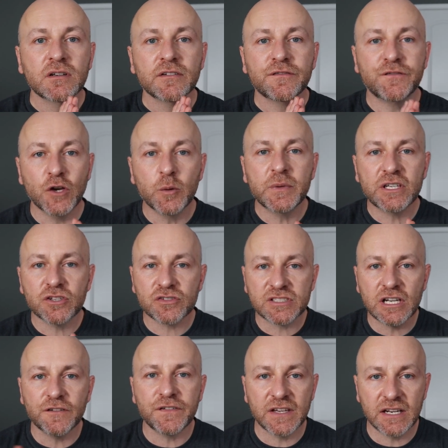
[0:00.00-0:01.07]
filming
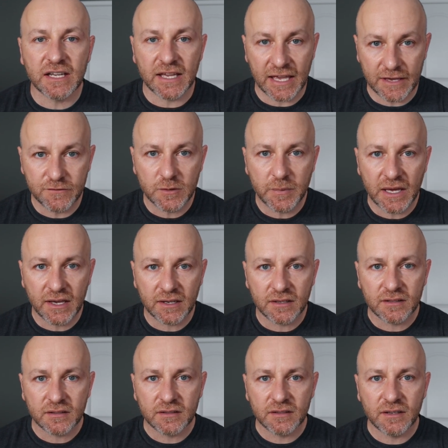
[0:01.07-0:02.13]
yourself hitting a heavy
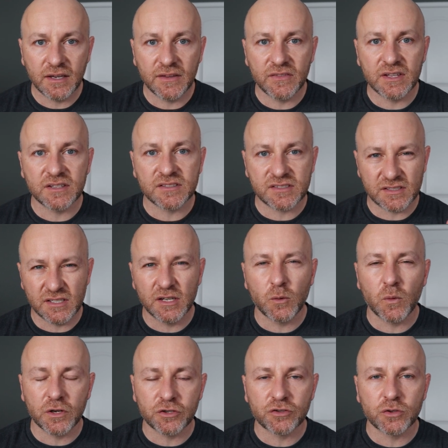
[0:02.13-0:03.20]
bag and then
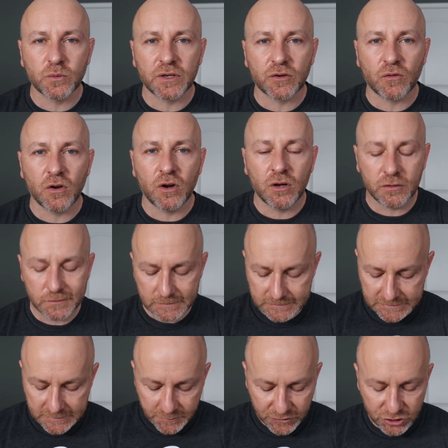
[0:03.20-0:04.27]
seeing what you're doing wrong,
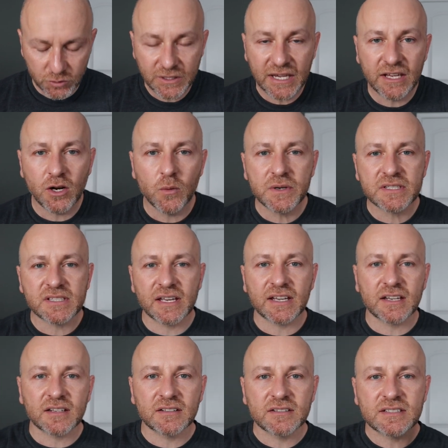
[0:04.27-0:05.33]
but you can't always
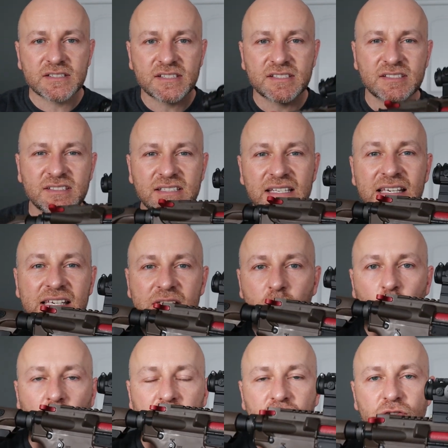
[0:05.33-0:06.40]
like see
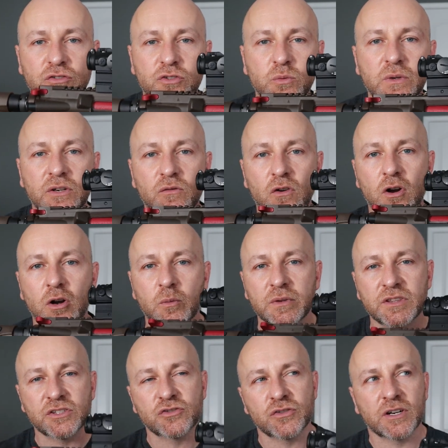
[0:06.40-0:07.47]
what you're doing wrong
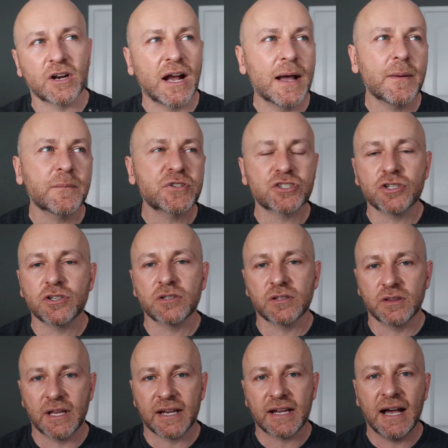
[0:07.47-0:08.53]
with the trigger. I'm
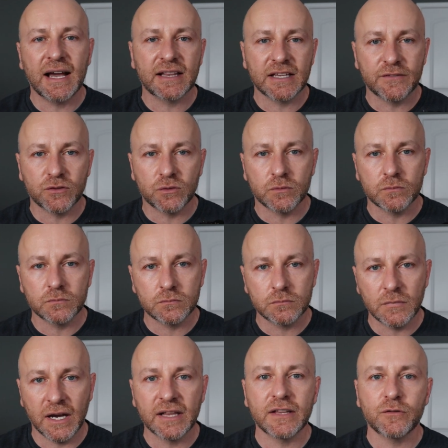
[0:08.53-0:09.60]
sure like high level
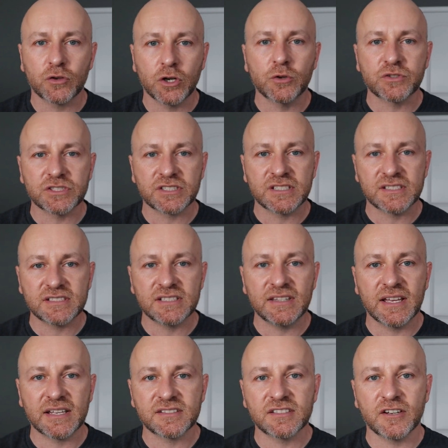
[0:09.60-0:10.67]
coaches can see
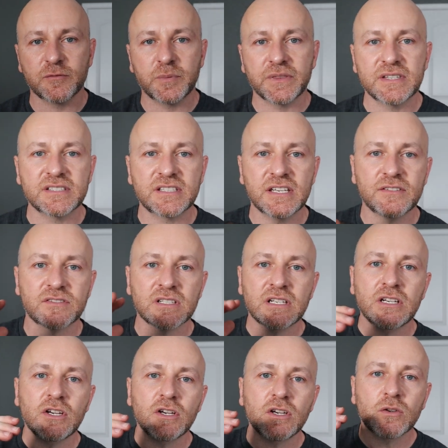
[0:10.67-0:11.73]
that stuff, but this gives
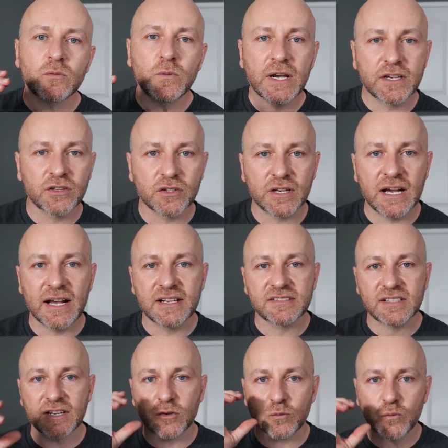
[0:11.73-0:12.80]
regular
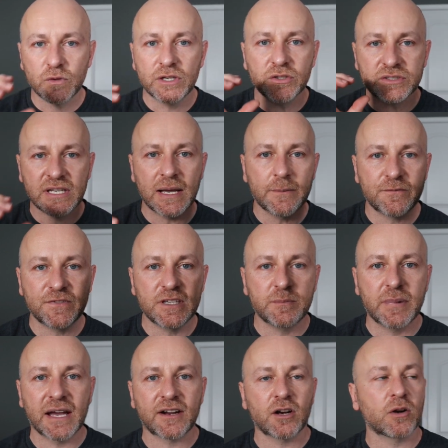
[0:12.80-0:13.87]
guys like real-time
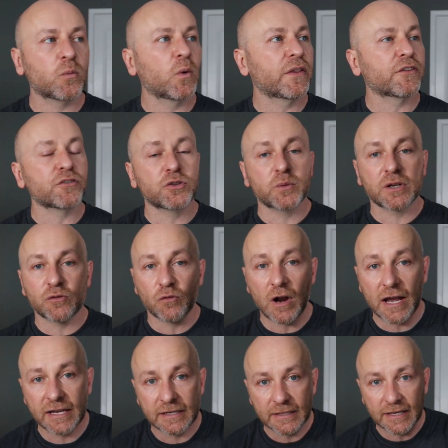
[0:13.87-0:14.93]
feedback on what they're doing
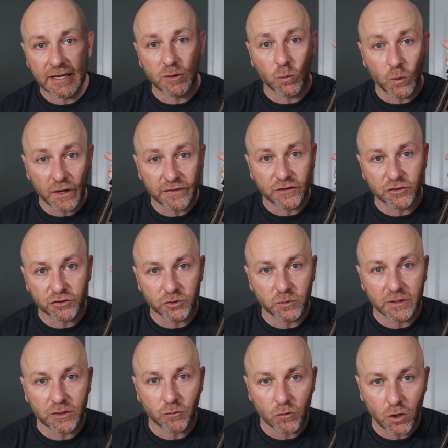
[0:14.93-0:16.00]
right and what they're
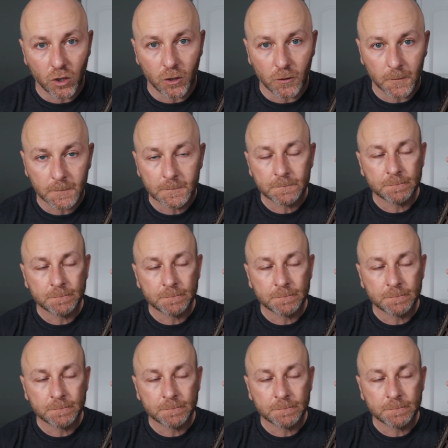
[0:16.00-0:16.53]
doing wrong.